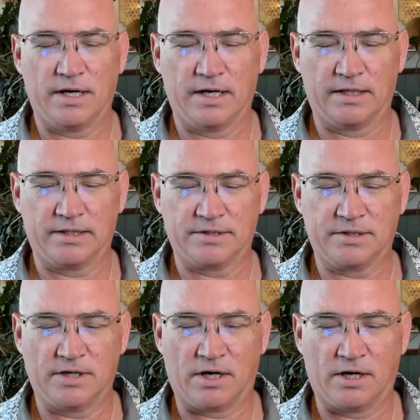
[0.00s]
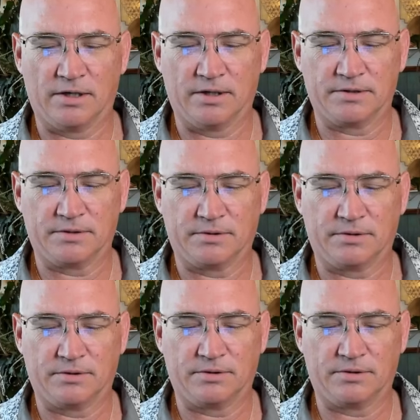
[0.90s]
and into the heart
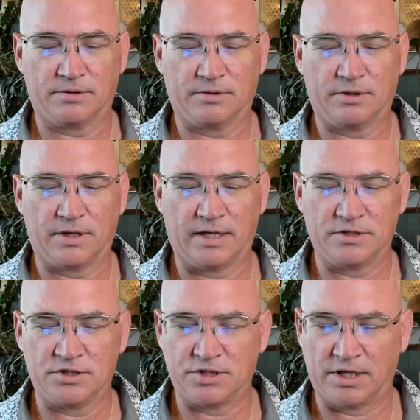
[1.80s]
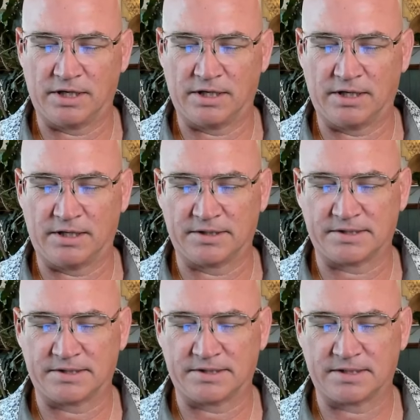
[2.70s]
and
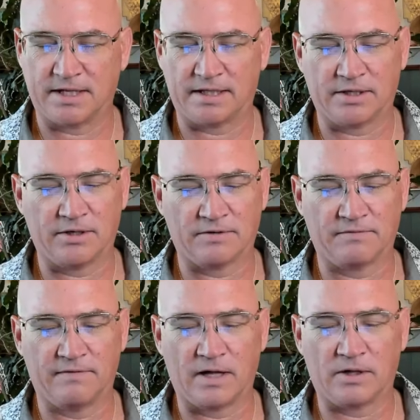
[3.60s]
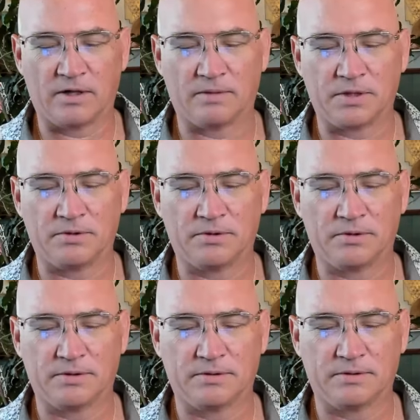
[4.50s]
just letting her envelop you,
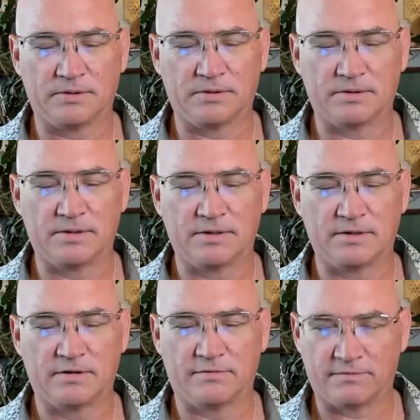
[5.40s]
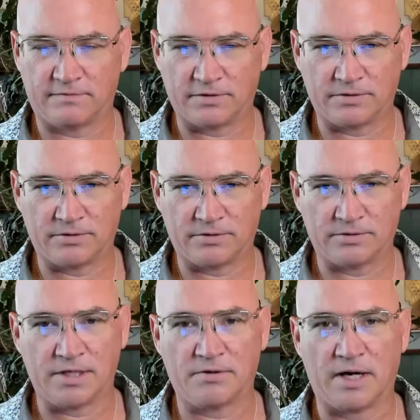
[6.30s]

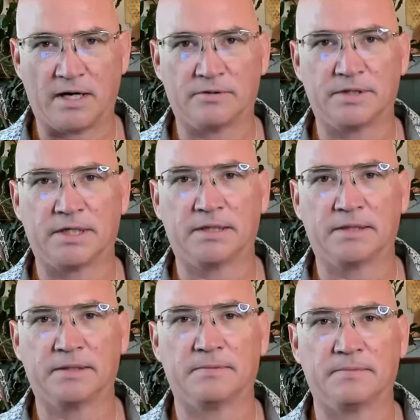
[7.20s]
fully grounding.